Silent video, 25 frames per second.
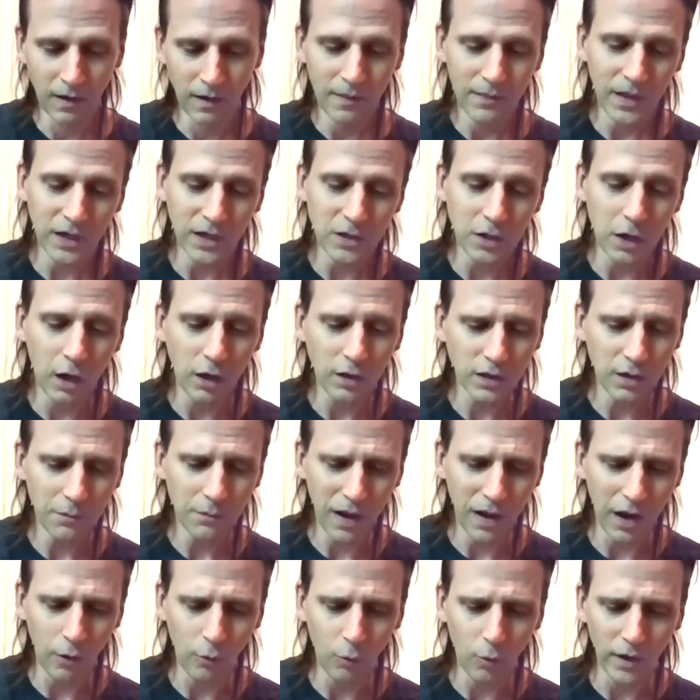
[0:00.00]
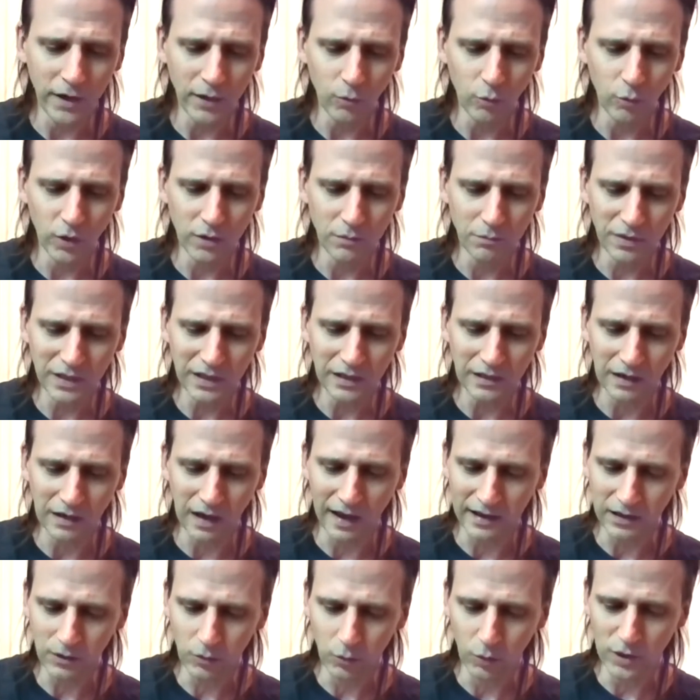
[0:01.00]
They talked about what it would be
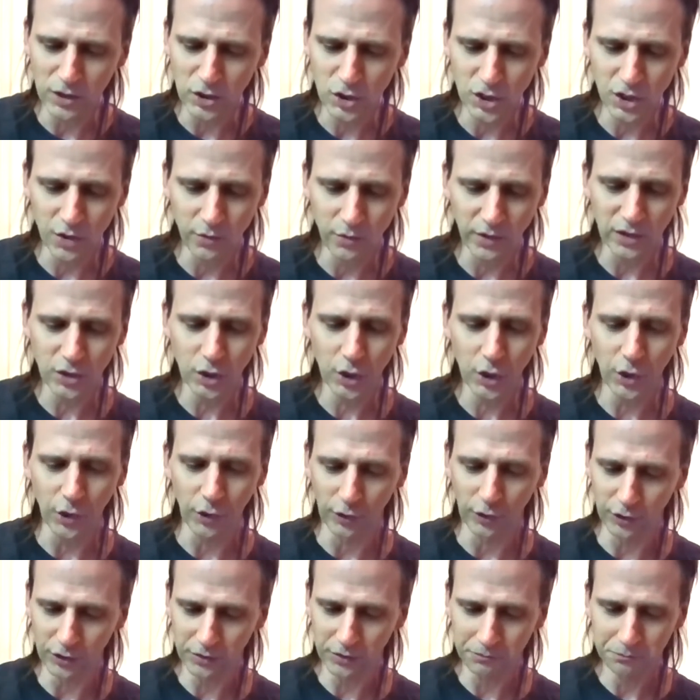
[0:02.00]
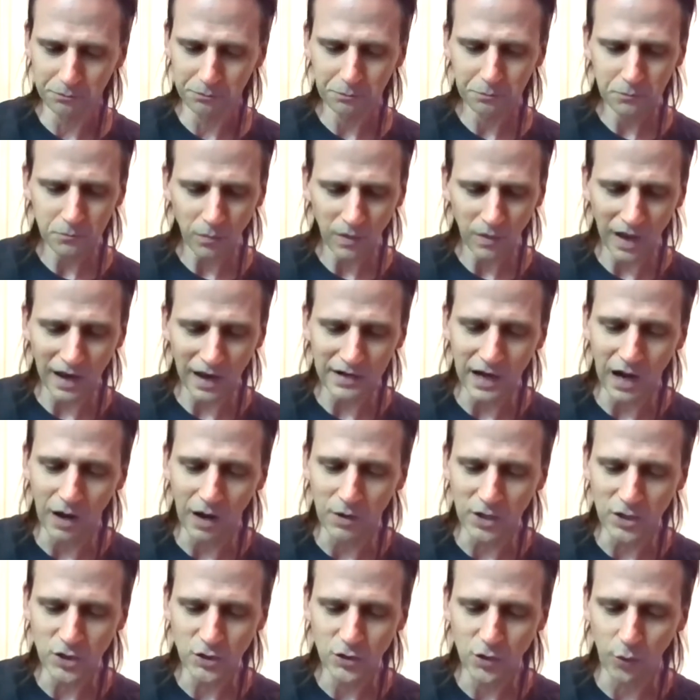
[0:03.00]
like when she returned, and how
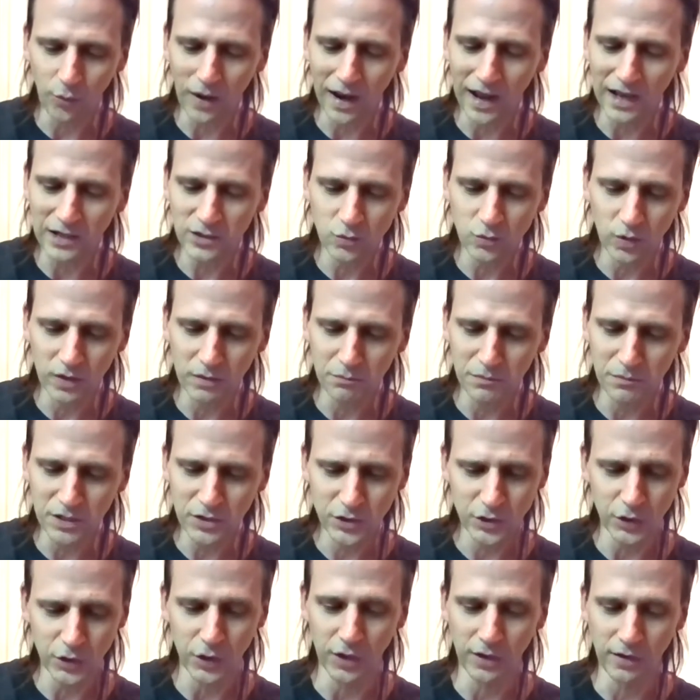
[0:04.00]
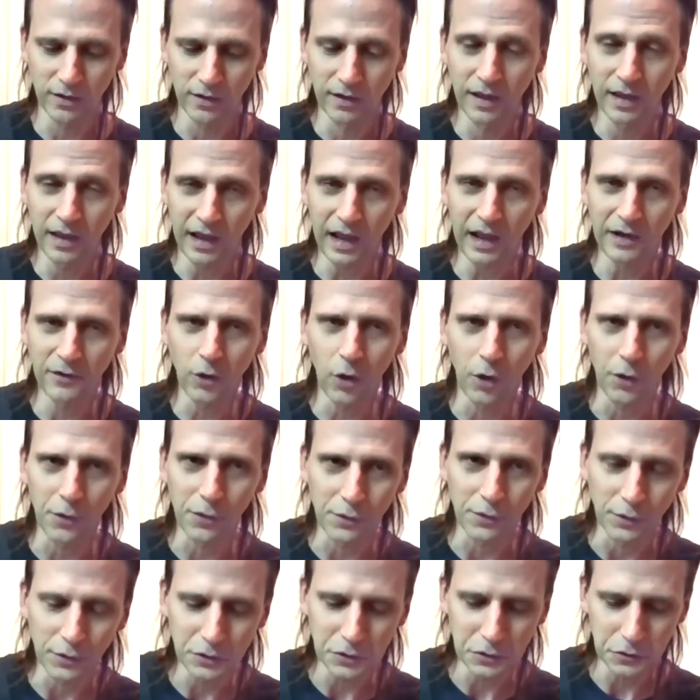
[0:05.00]
much the rats would miss her, and
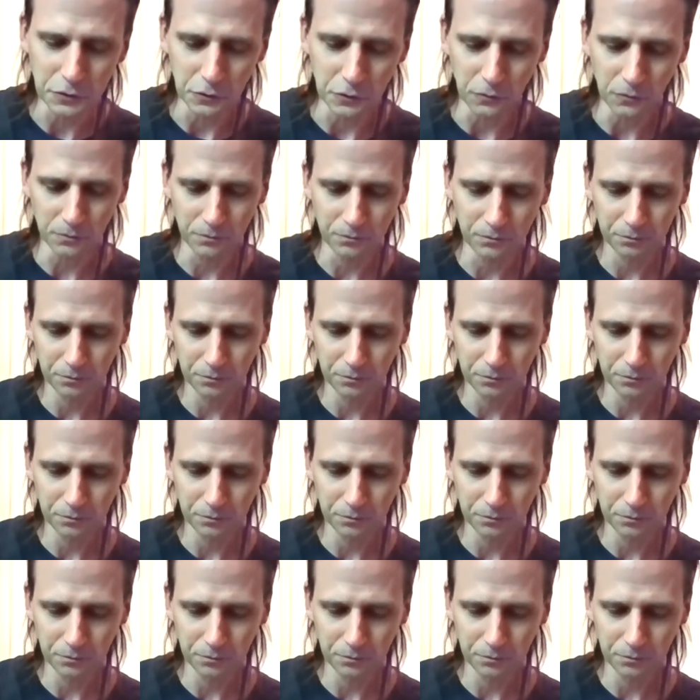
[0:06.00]
Arthur too.